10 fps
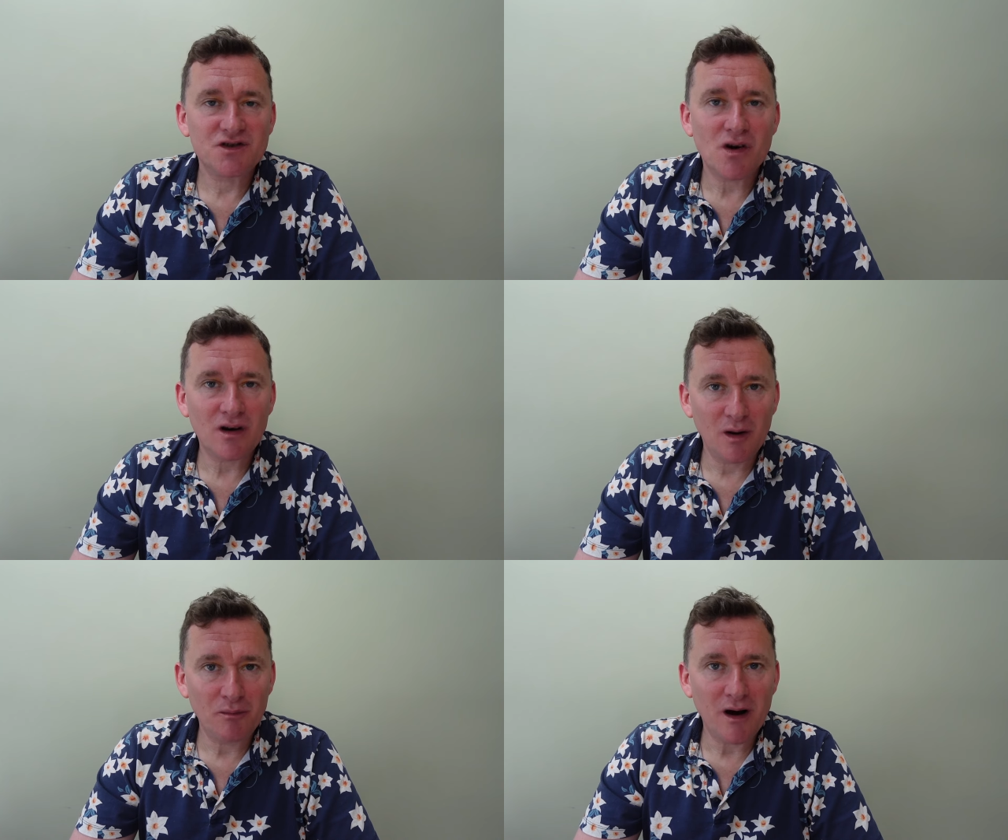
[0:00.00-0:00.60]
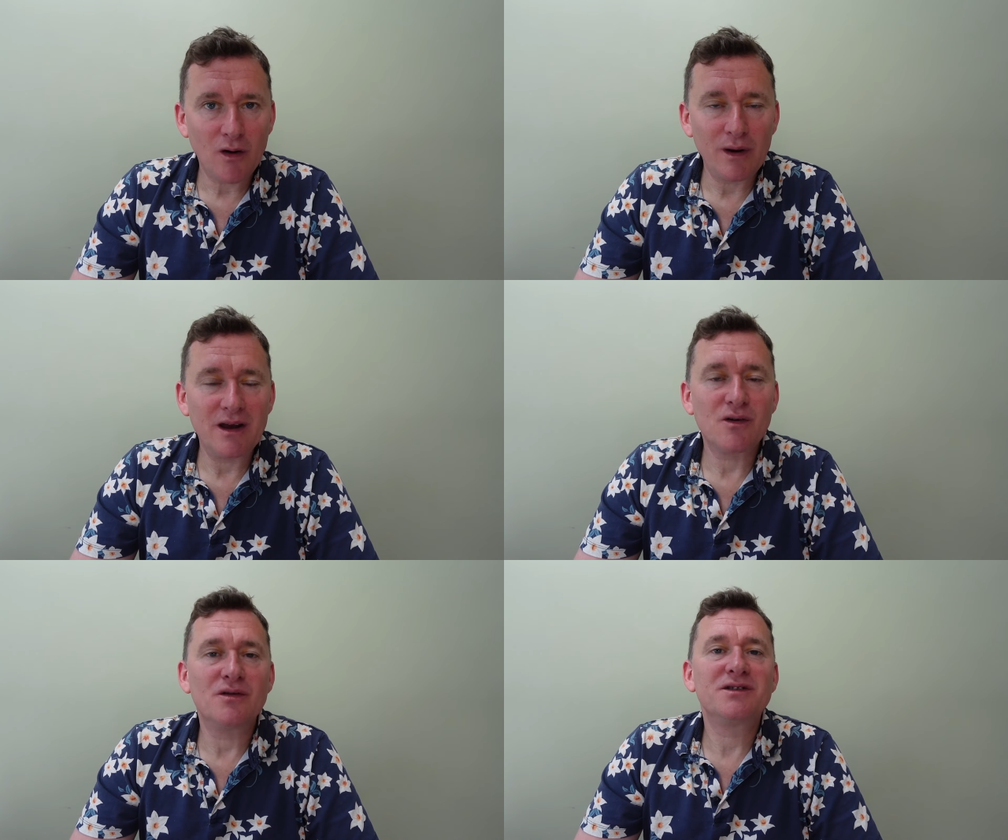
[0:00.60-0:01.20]
chocolate bar we are
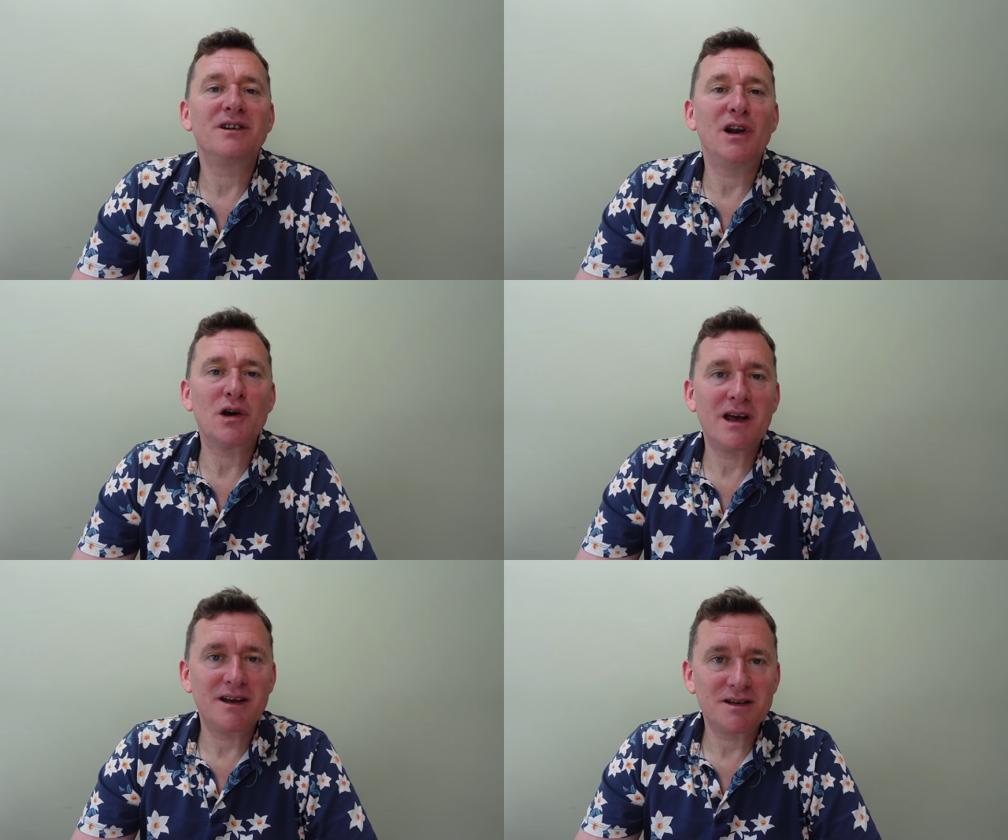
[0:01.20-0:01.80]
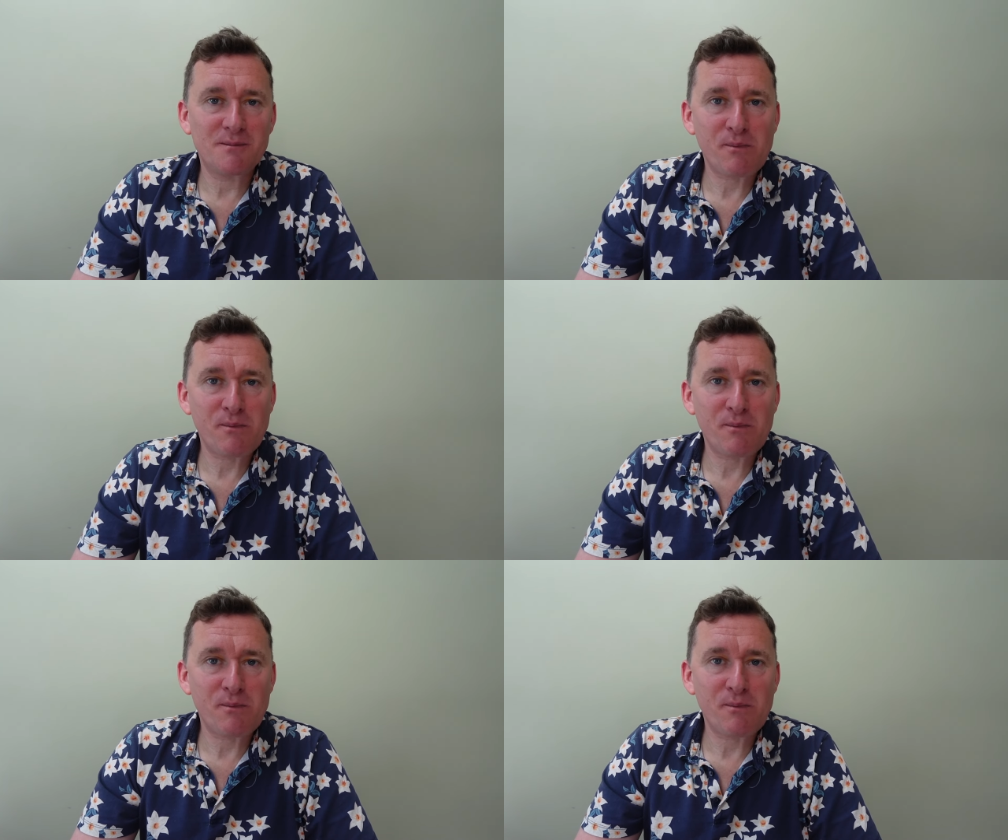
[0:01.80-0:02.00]
going to look at